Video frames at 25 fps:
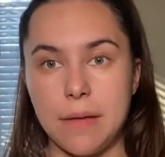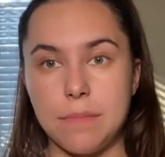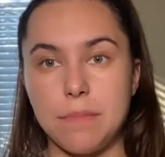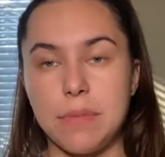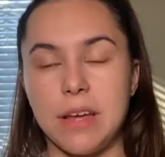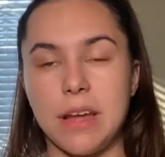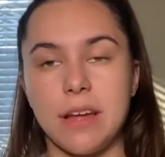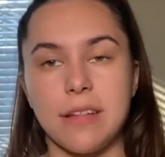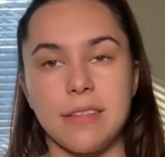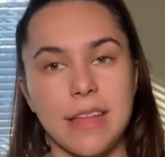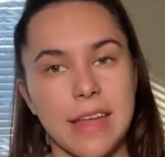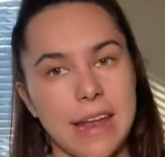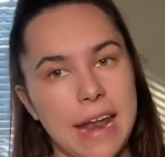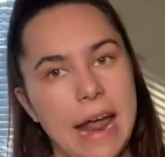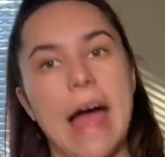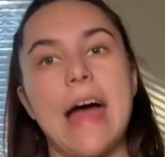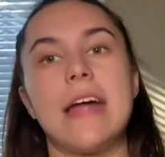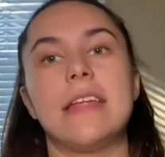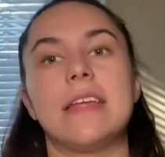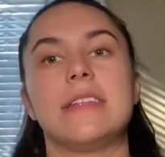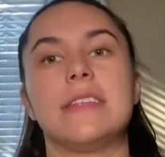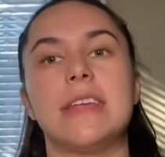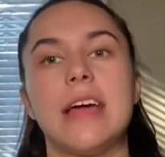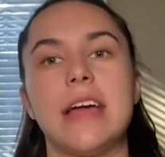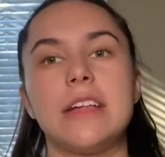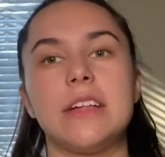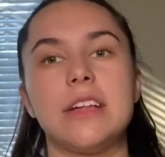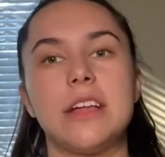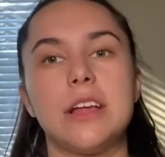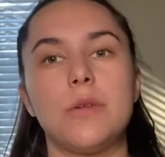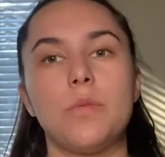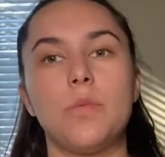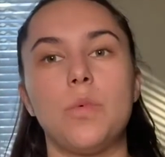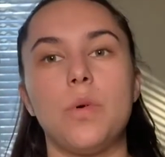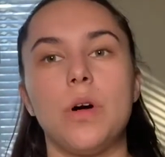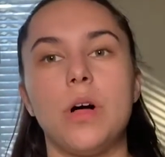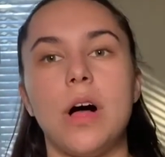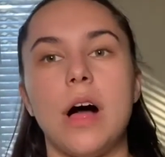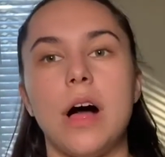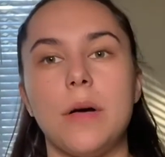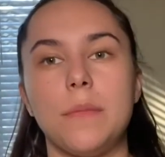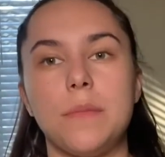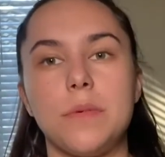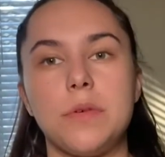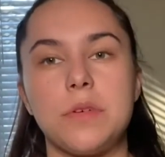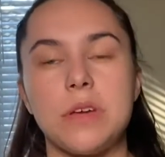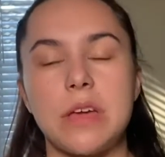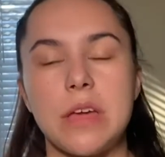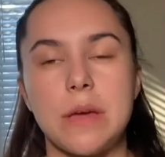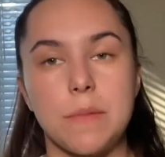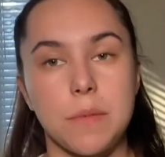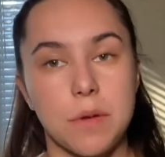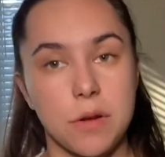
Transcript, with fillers: because that added tension will help you keep